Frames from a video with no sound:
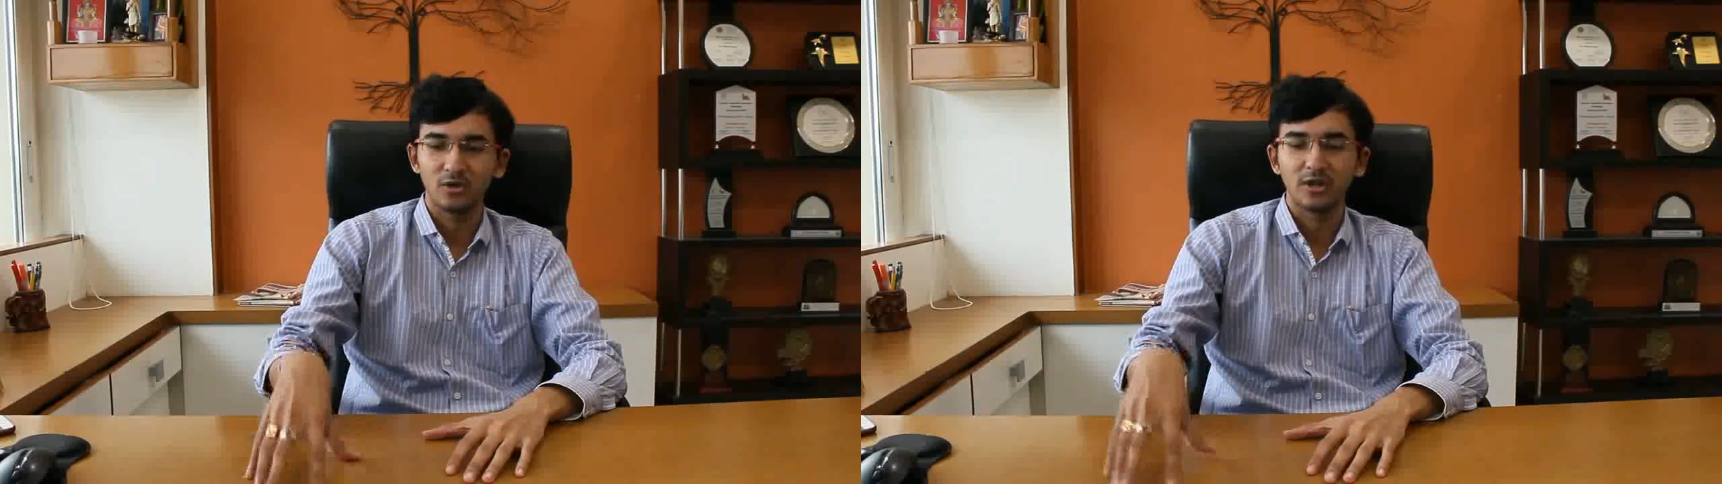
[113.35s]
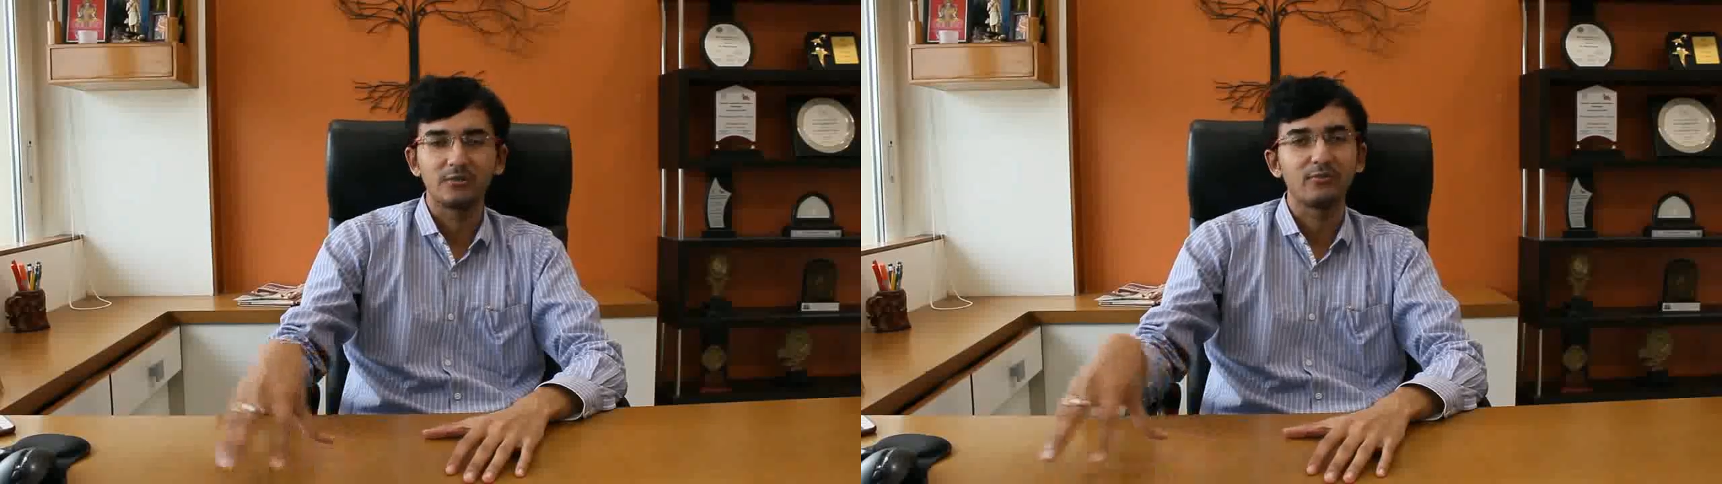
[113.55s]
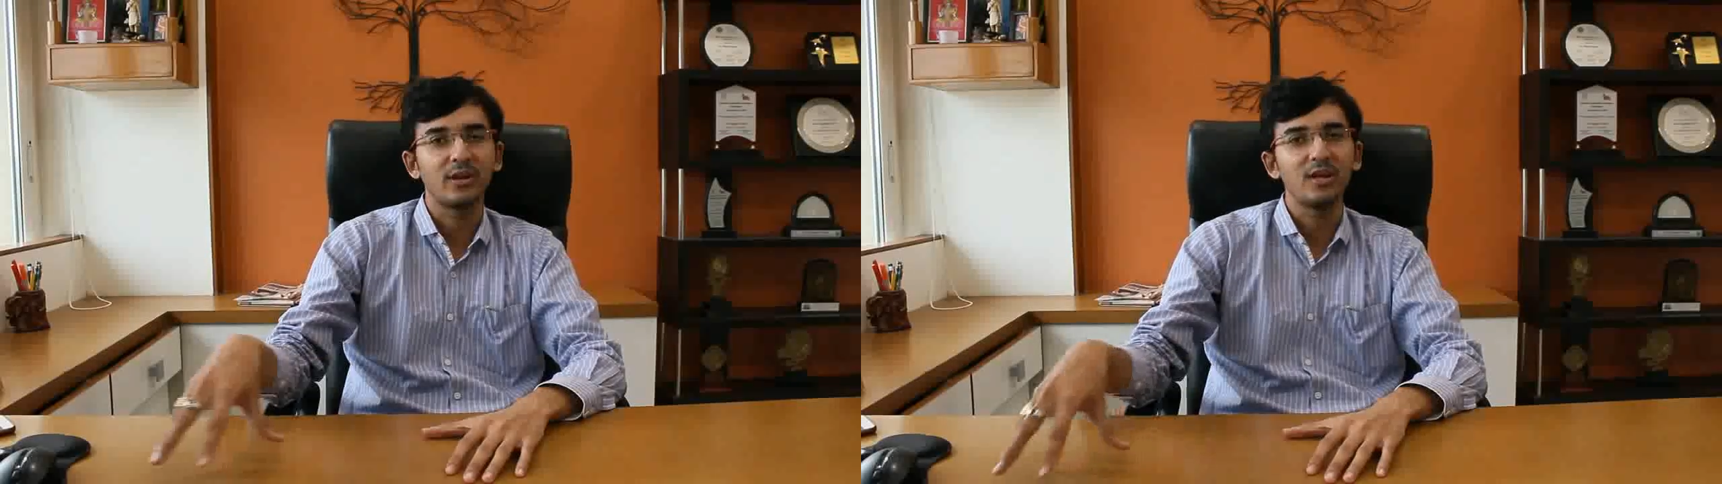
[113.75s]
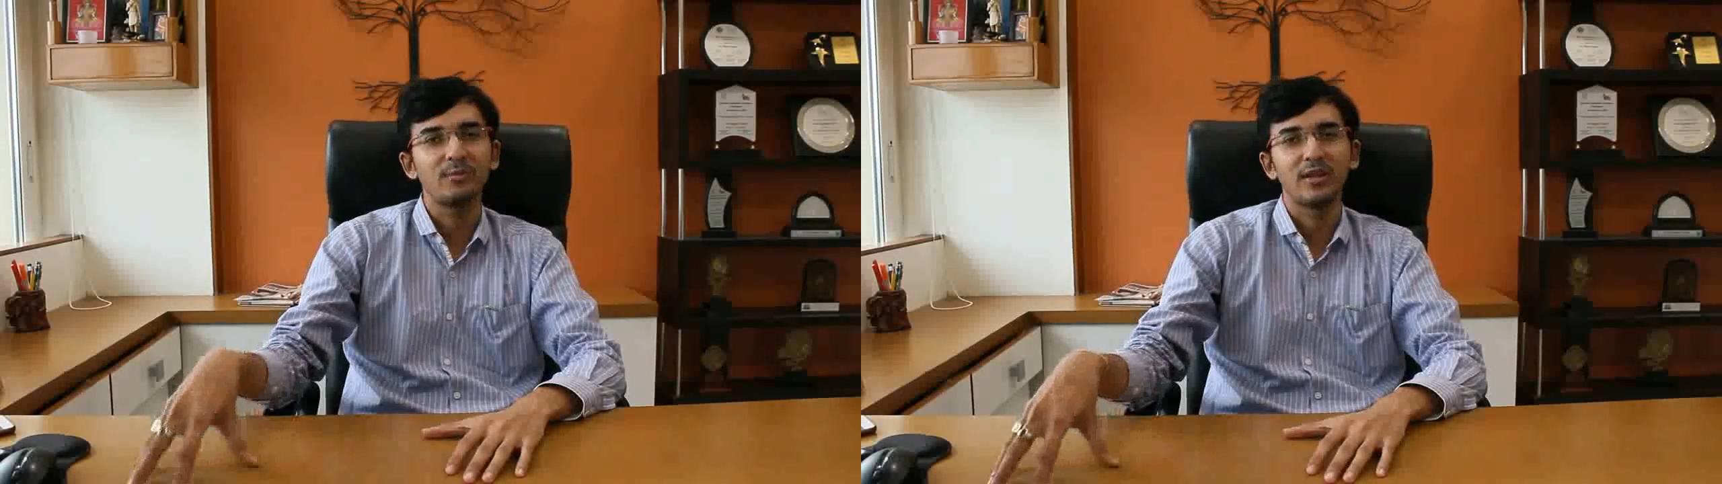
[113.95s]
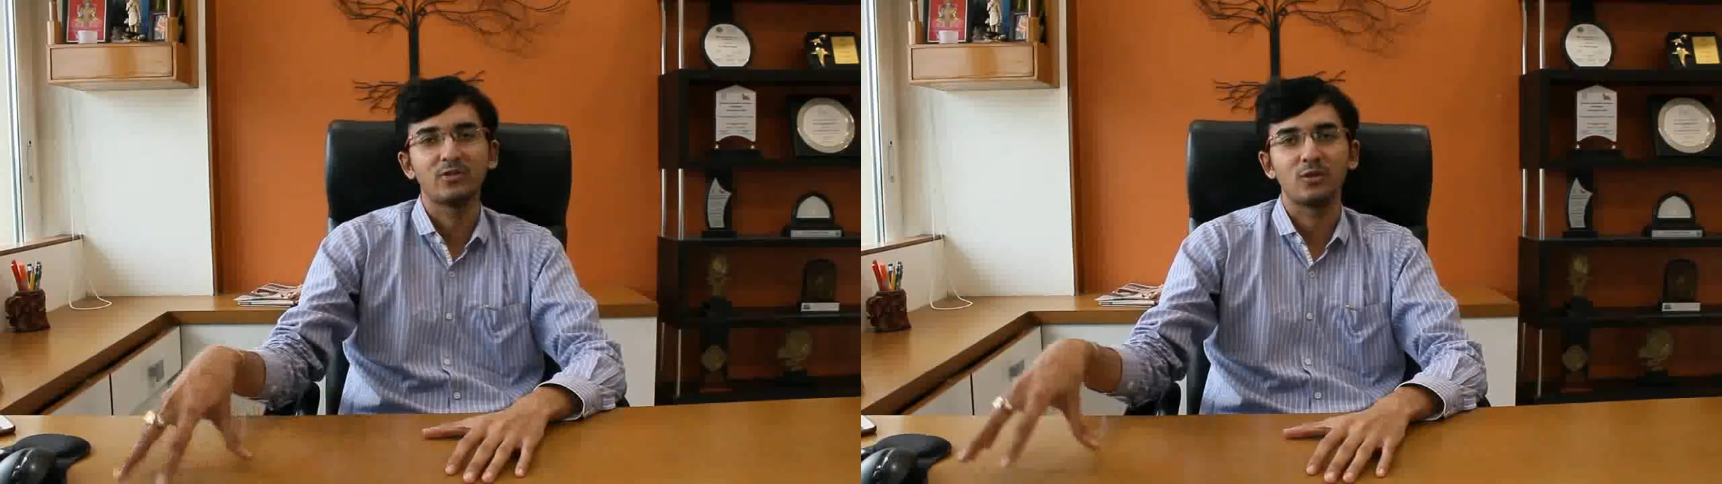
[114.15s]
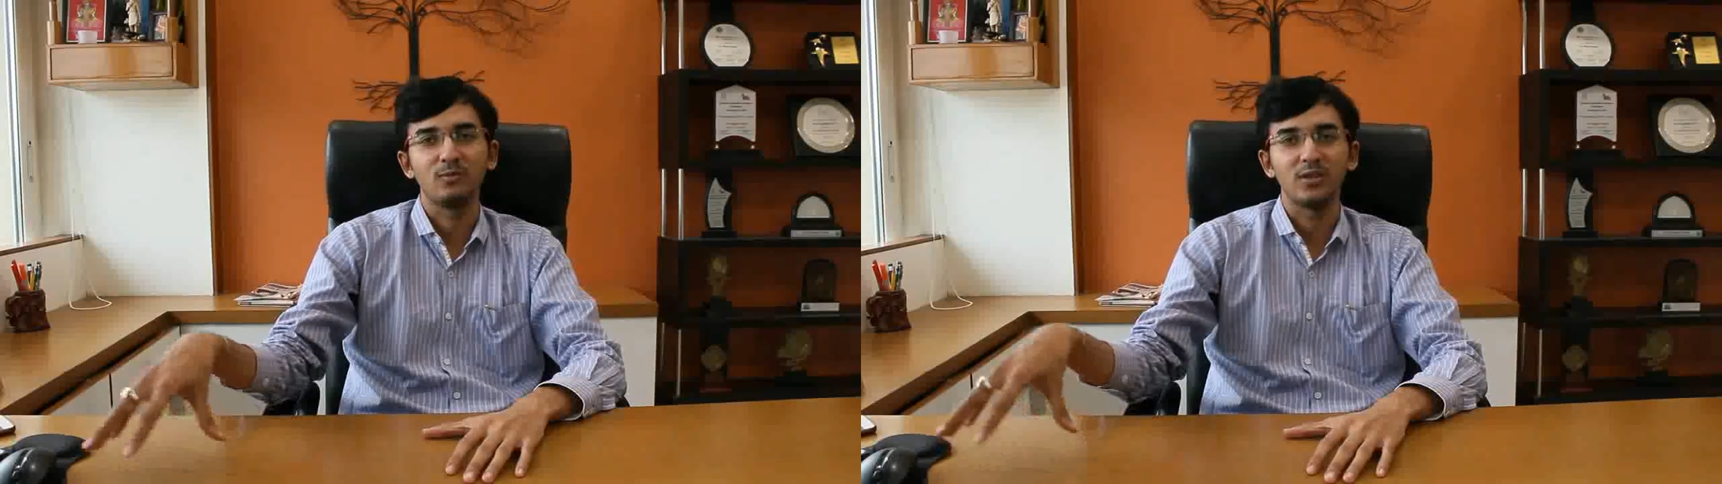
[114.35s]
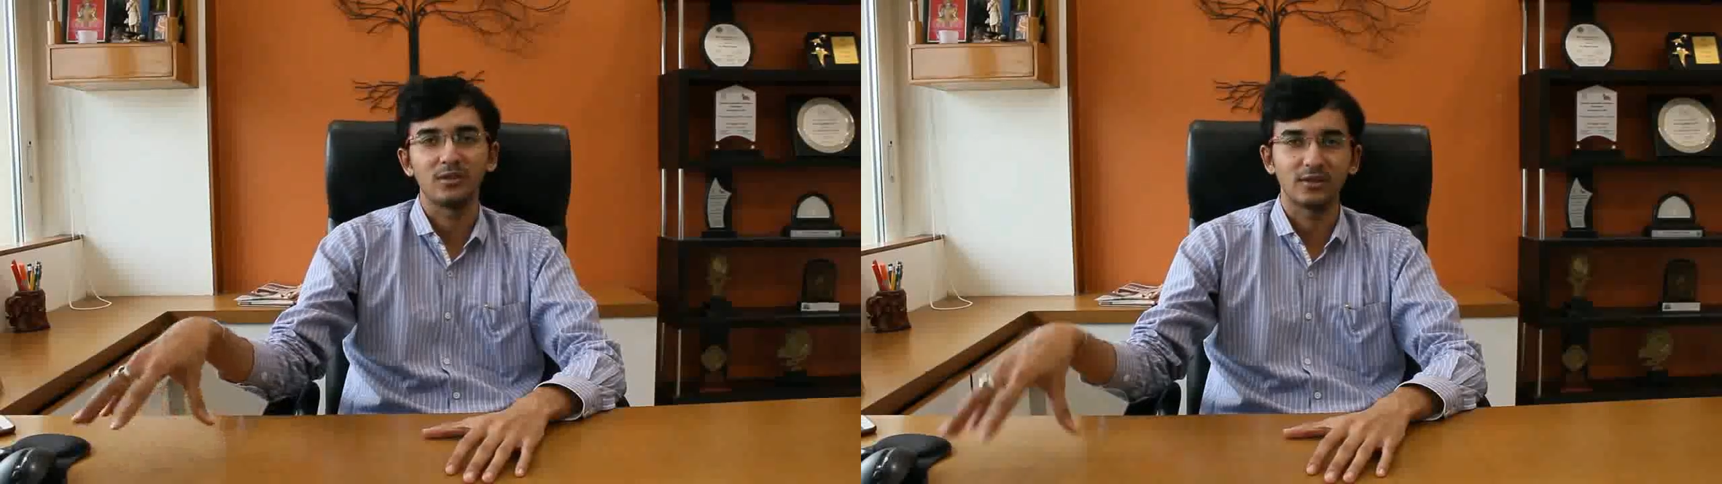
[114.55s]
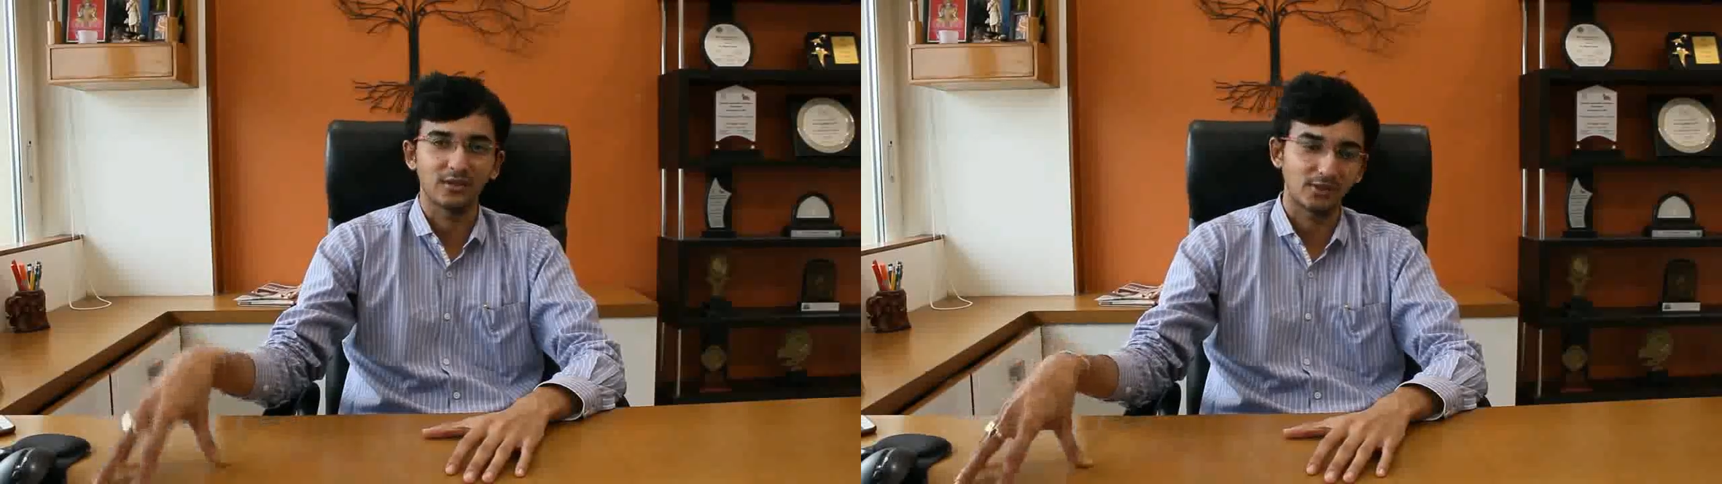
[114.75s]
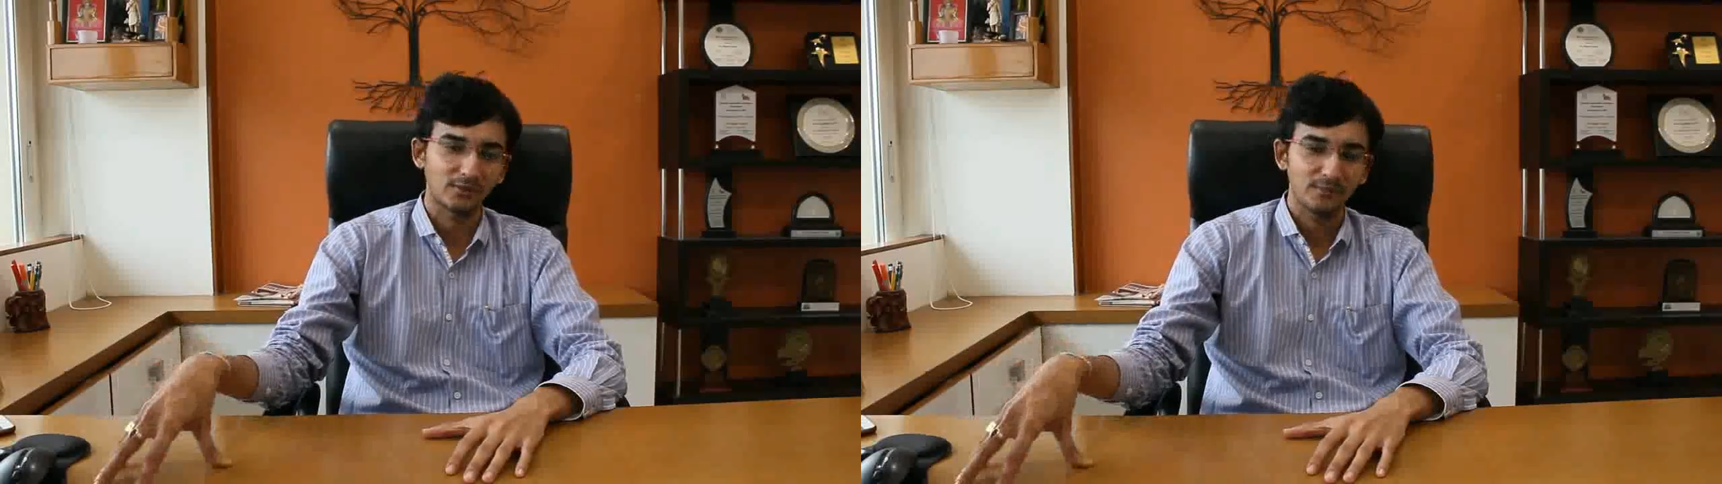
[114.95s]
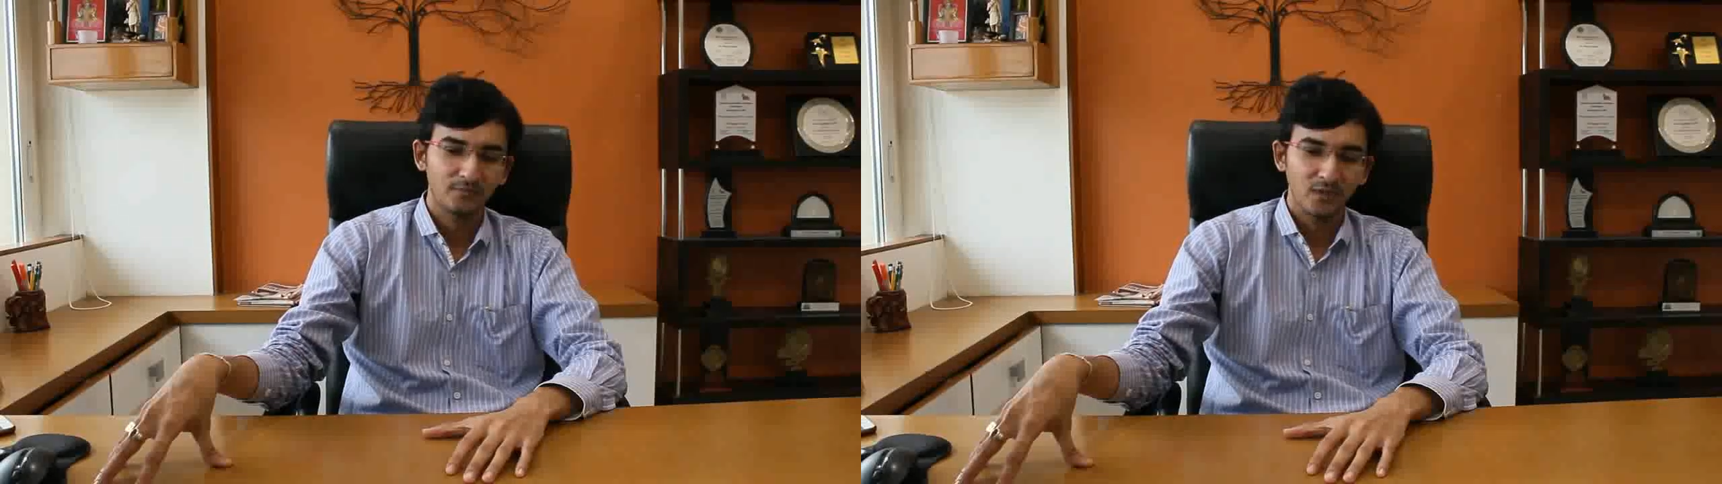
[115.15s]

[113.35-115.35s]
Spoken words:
your different place of businesses,